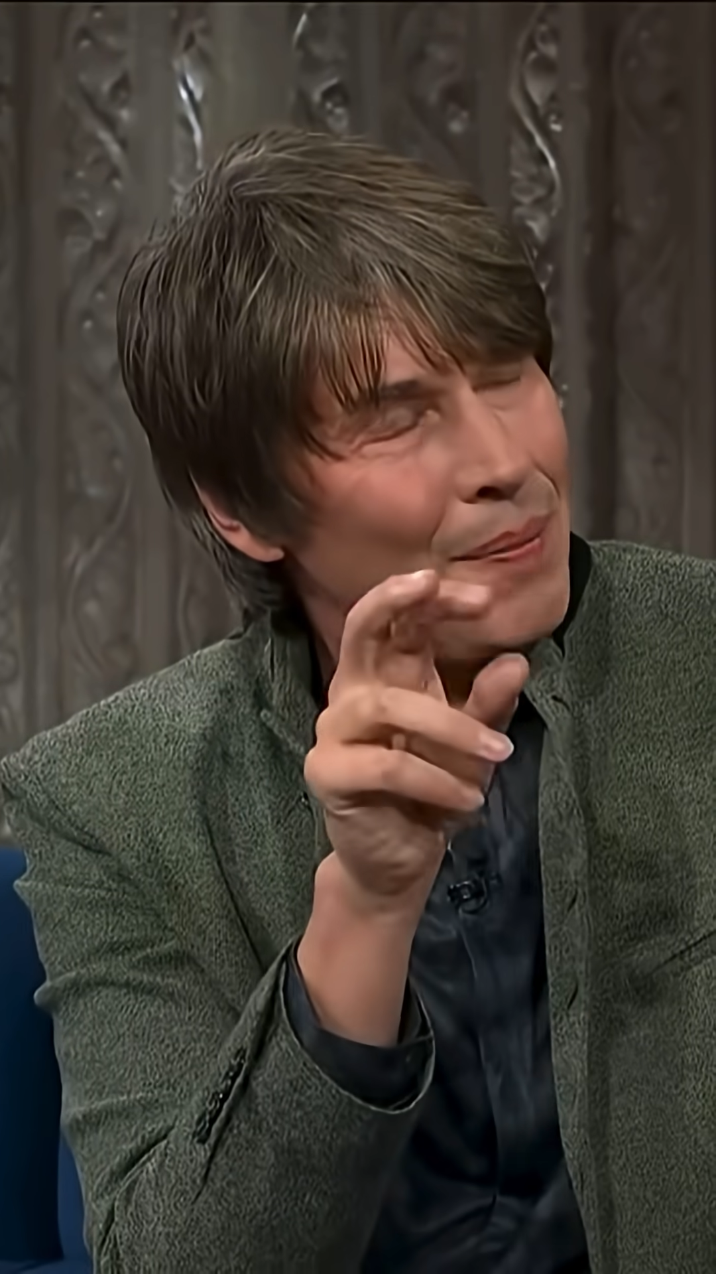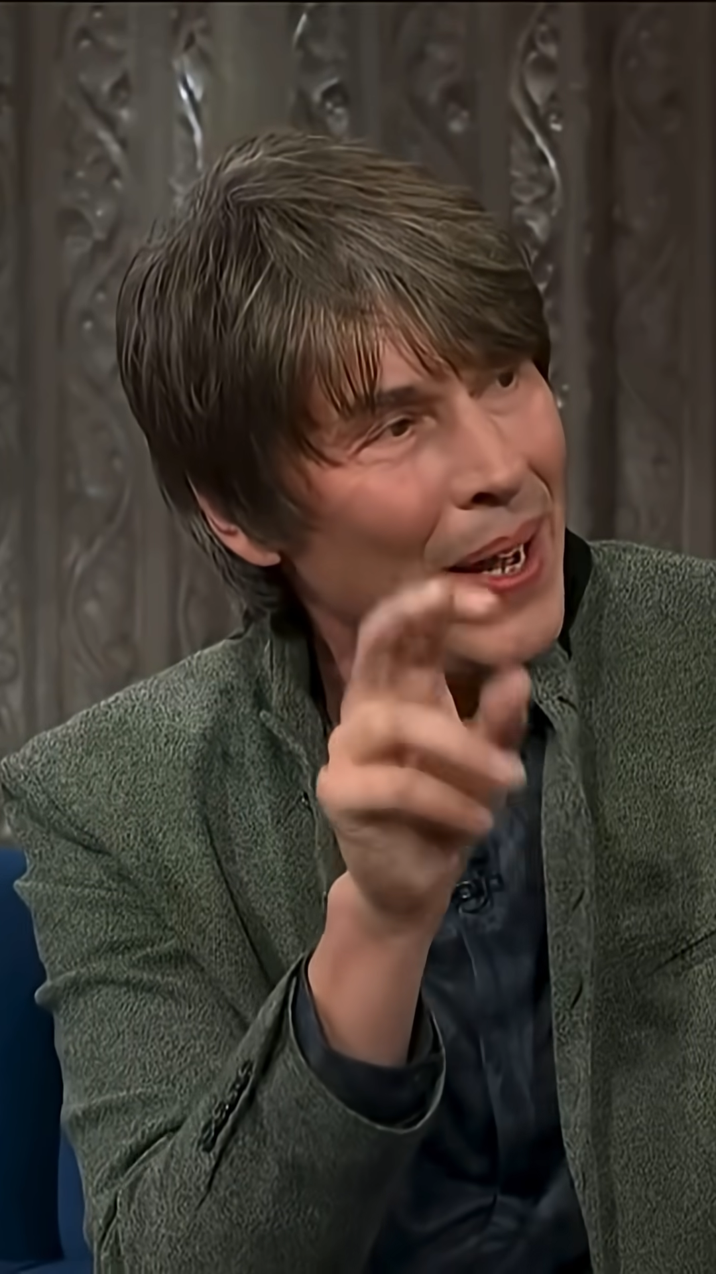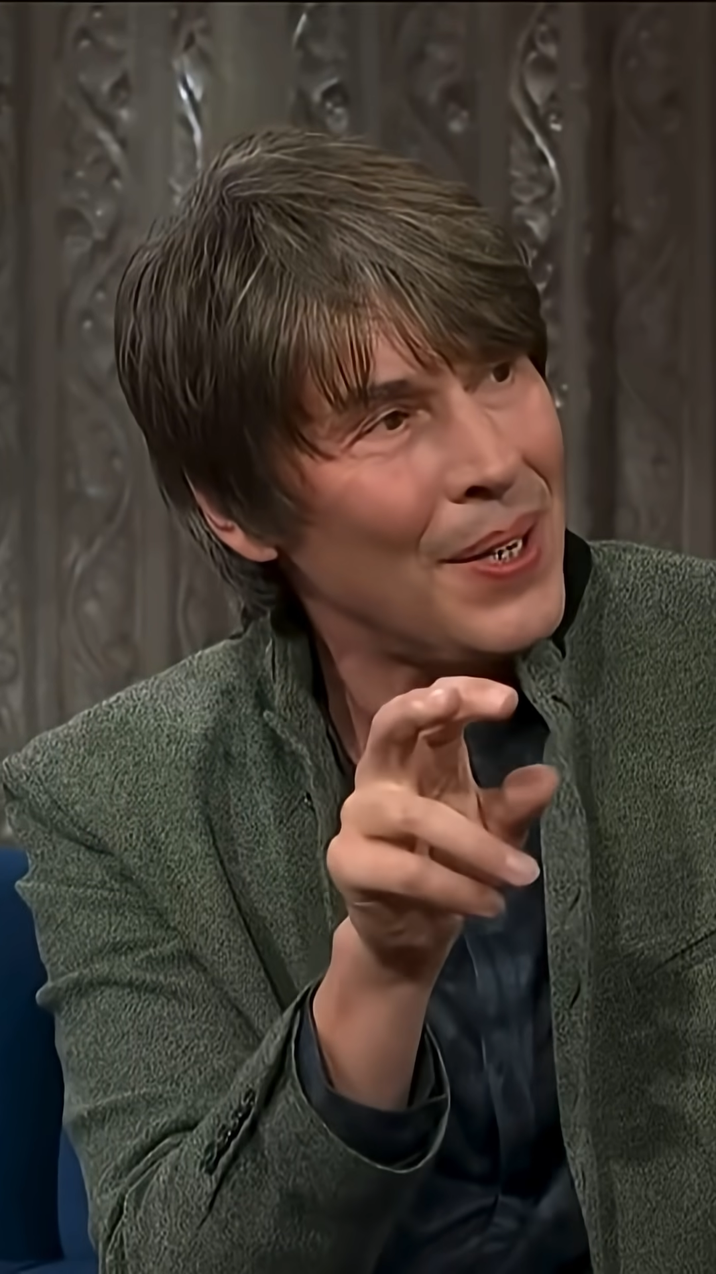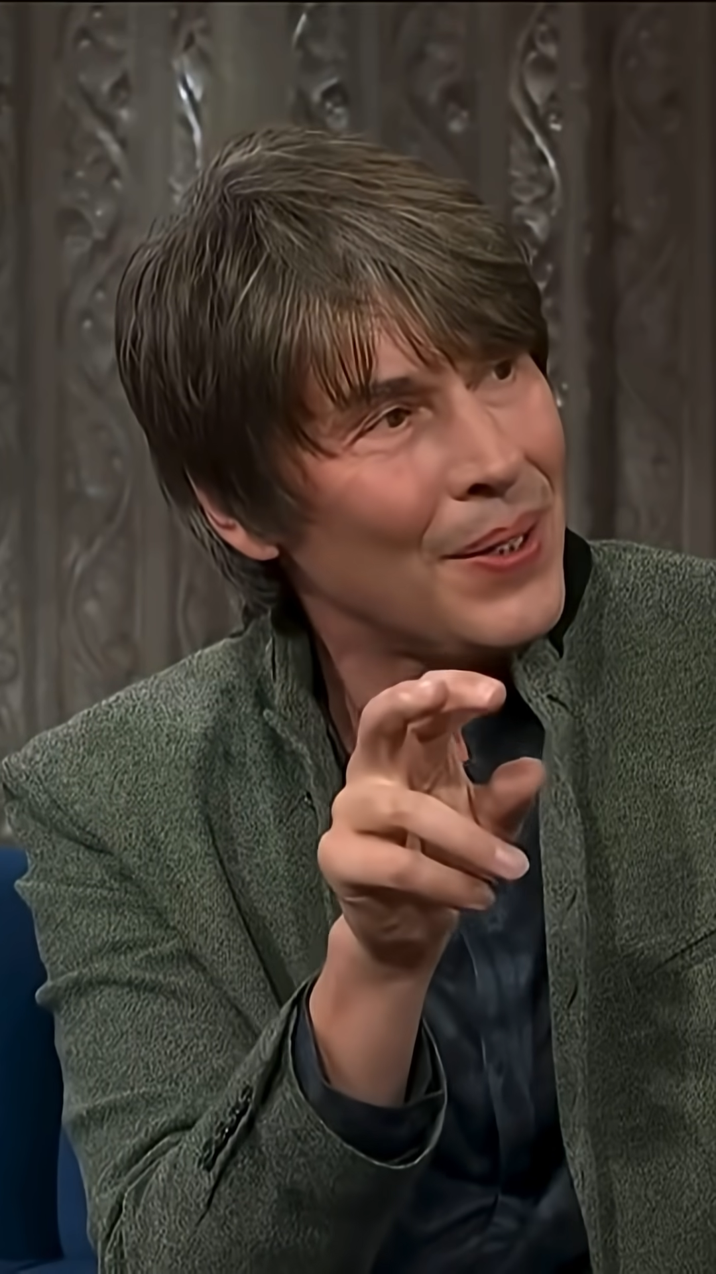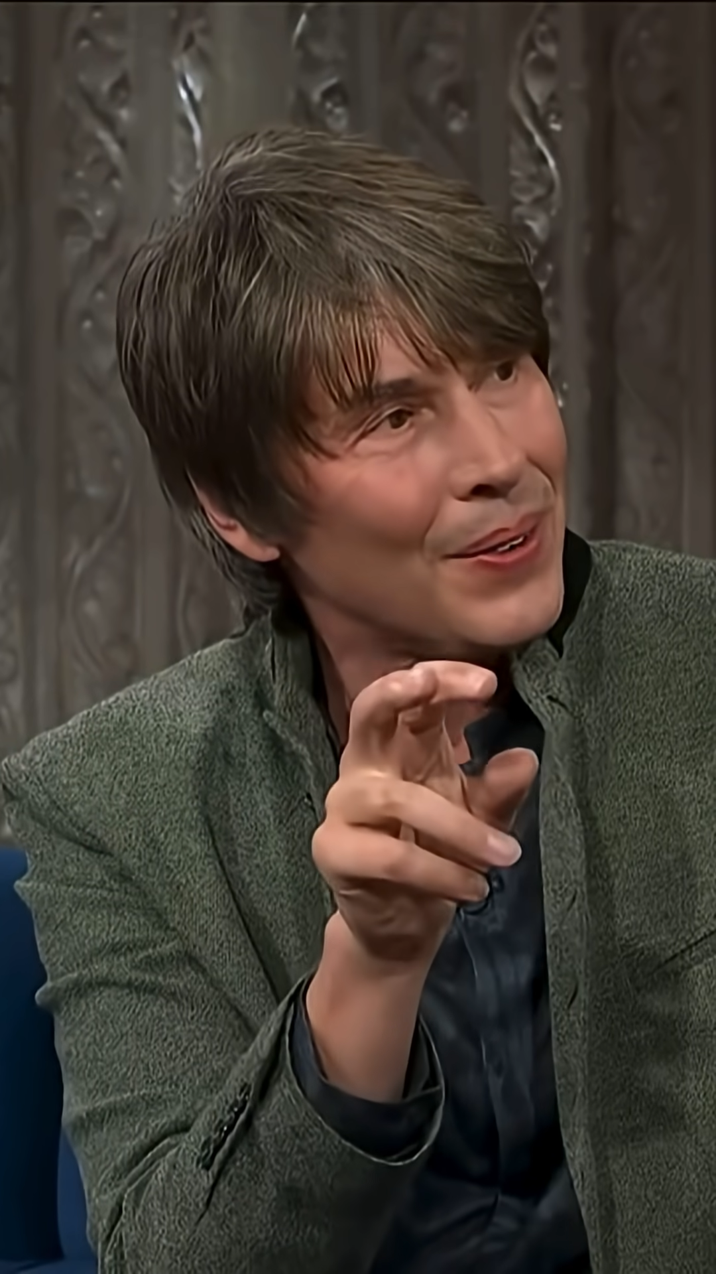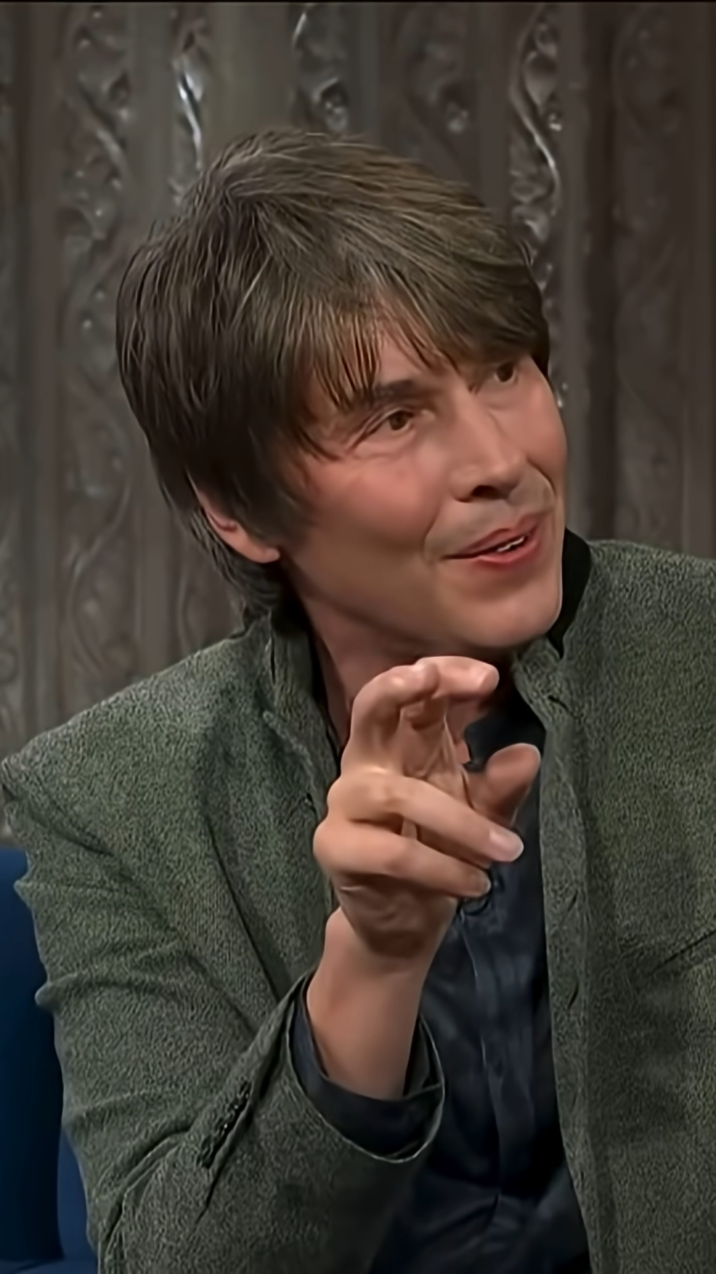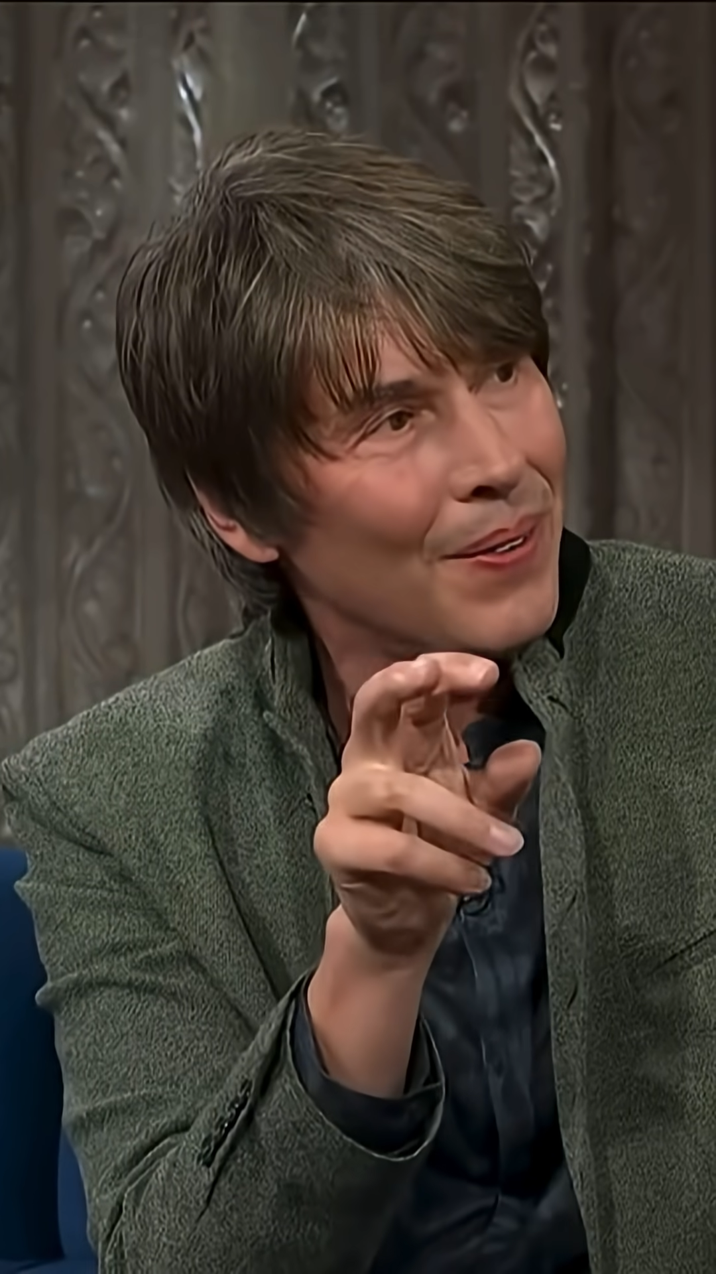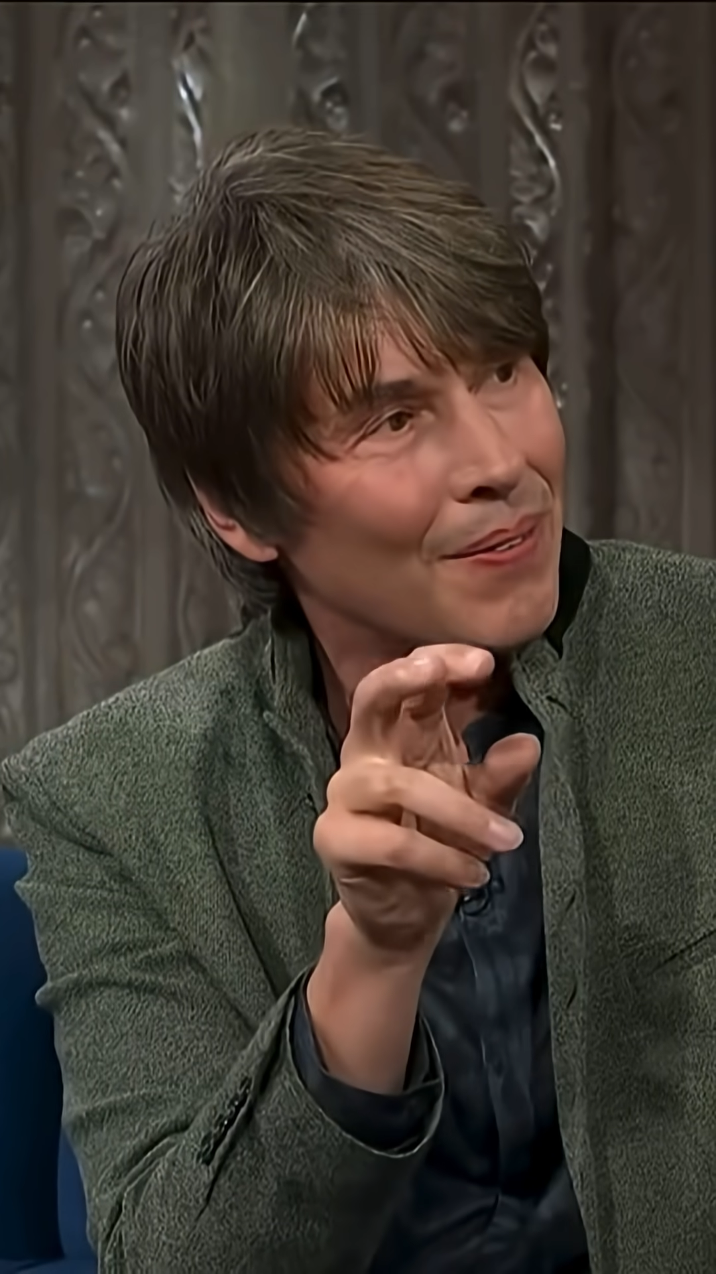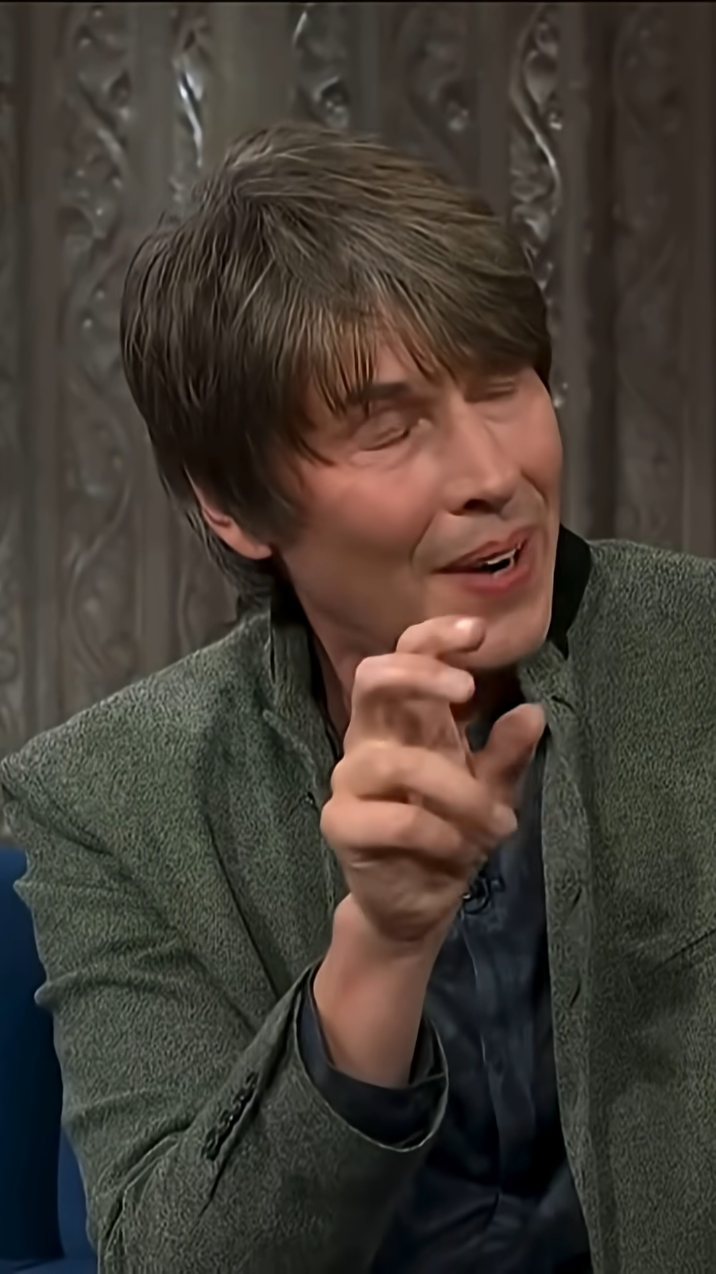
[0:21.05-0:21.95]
special,